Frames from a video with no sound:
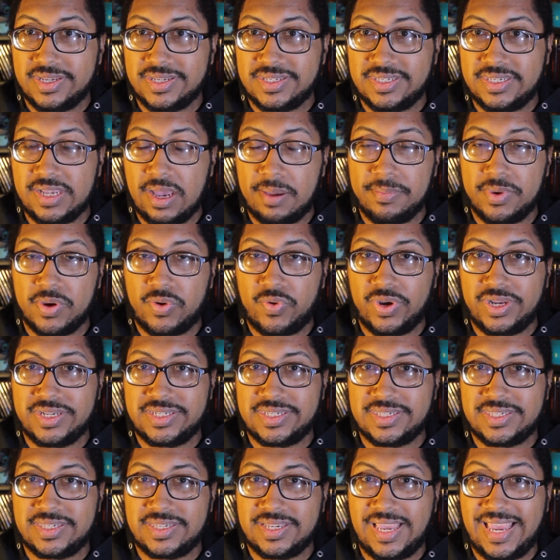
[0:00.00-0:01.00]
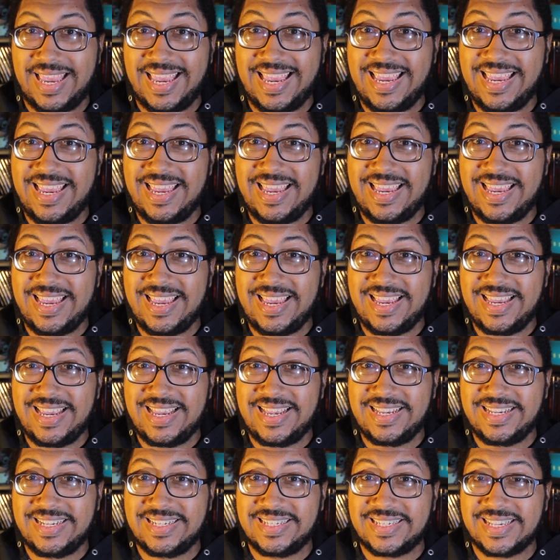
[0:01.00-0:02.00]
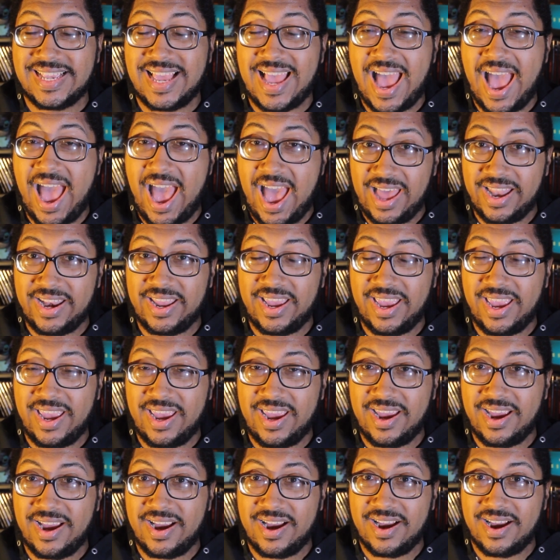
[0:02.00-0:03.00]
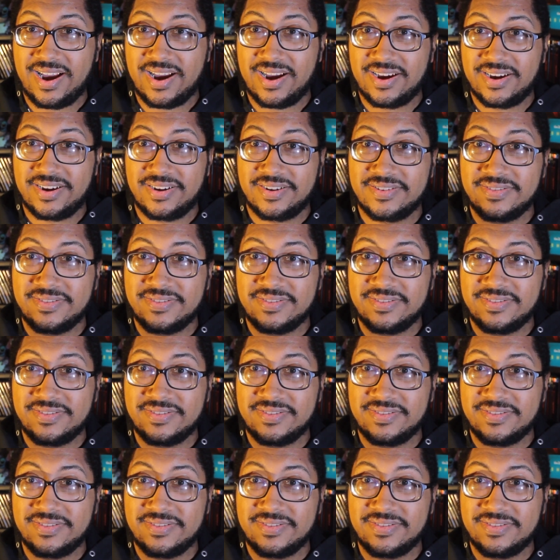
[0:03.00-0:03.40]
Zombie Chris is out of here.